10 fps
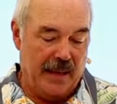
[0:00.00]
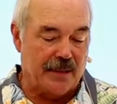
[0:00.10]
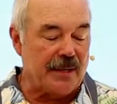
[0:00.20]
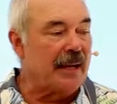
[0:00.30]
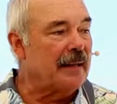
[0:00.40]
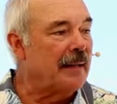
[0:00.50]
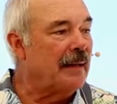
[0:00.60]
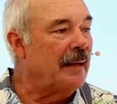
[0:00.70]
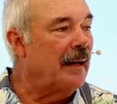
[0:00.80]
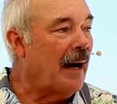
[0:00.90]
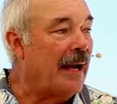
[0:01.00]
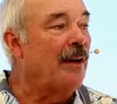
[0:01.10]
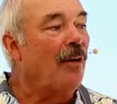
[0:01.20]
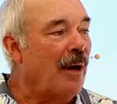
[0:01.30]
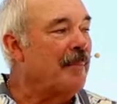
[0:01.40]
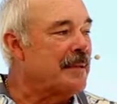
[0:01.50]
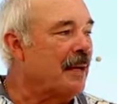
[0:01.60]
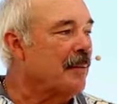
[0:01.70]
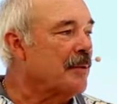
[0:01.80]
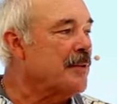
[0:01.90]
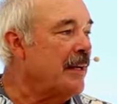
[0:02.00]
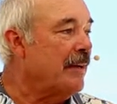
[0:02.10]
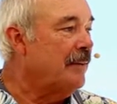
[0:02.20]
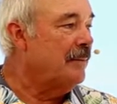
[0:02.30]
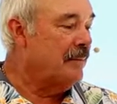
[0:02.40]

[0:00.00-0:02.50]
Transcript: he said, I know I'm a terrible sinner.